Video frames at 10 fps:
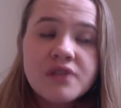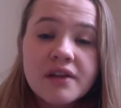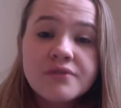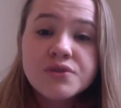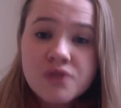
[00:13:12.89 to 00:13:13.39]

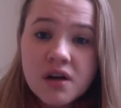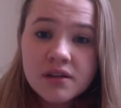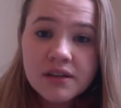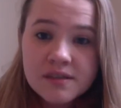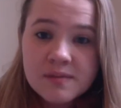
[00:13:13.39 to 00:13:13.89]

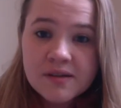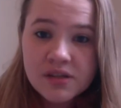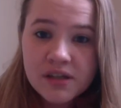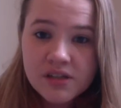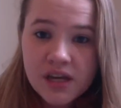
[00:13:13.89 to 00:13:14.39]
struggle in special
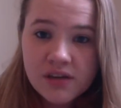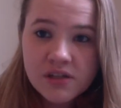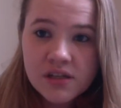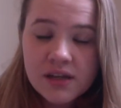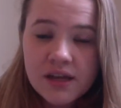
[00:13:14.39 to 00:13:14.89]

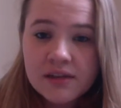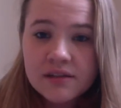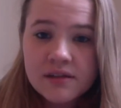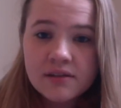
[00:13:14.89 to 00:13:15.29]
education, and